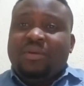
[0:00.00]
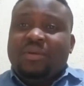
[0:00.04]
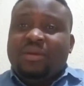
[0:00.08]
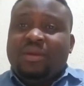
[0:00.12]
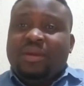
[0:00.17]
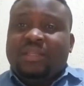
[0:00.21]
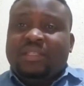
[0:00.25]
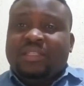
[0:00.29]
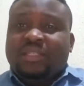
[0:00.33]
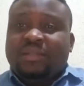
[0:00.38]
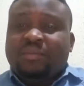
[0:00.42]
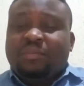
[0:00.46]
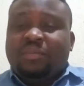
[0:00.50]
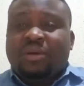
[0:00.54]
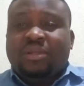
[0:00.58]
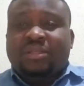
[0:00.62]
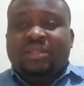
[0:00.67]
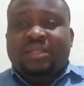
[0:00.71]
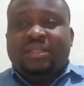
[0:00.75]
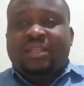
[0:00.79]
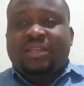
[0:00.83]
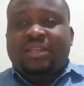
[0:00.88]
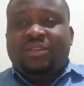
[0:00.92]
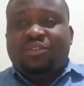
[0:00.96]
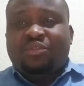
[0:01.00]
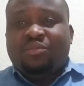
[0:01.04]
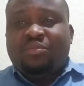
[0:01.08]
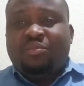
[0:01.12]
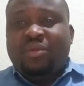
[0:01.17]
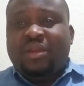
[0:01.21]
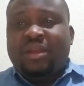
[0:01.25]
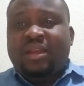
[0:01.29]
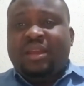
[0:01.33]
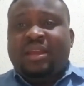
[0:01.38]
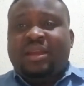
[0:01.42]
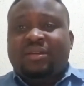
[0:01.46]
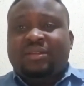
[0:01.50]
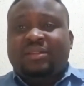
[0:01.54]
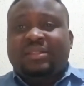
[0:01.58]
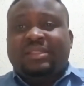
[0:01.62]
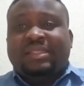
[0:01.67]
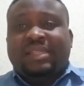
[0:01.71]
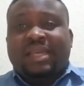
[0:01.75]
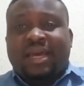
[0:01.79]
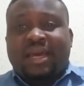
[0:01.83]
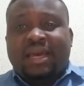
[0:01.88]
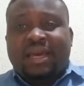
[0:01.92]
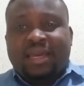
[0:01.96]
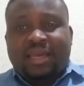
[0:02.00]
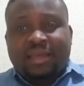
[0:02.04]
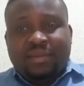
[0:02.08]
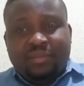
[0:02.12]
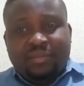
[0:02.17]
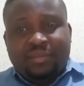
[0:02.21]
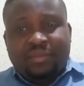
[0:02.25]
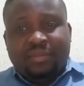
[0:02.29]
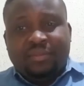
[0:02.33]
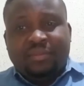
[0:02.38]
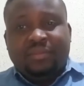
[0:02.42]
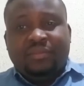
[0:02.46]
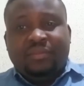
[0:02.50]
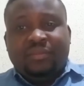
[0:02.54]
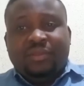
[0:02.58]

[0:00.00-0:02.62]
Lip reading: it's important that you bring out time